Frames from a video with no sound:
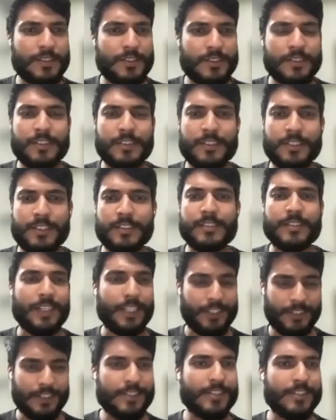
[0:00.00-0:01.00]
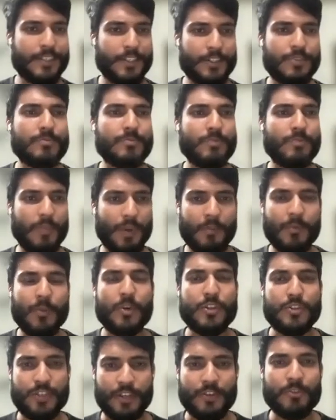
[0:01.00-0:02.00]
else answer this. Like, this is a
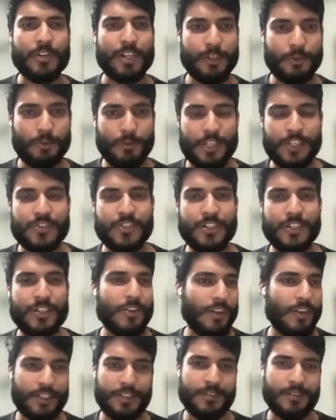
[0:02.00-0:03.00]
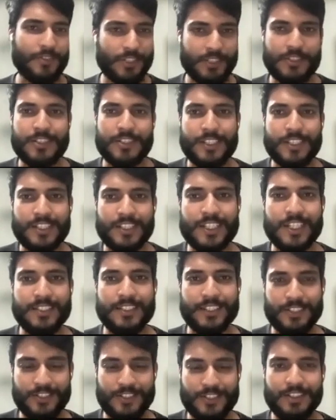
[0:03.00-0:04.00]
more general question, not just
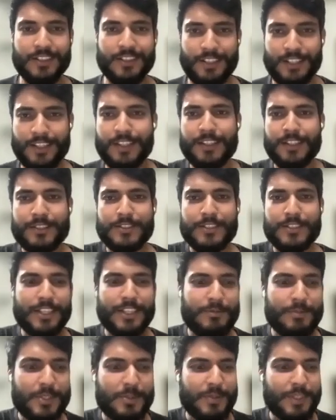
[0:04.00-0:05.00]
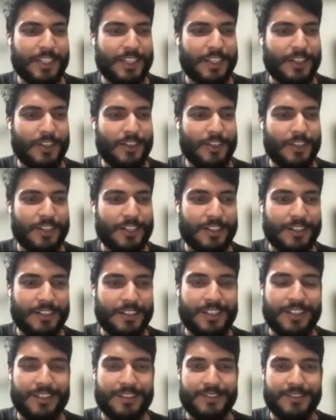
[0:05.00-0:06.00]
digitization, since I've been speaking a lot.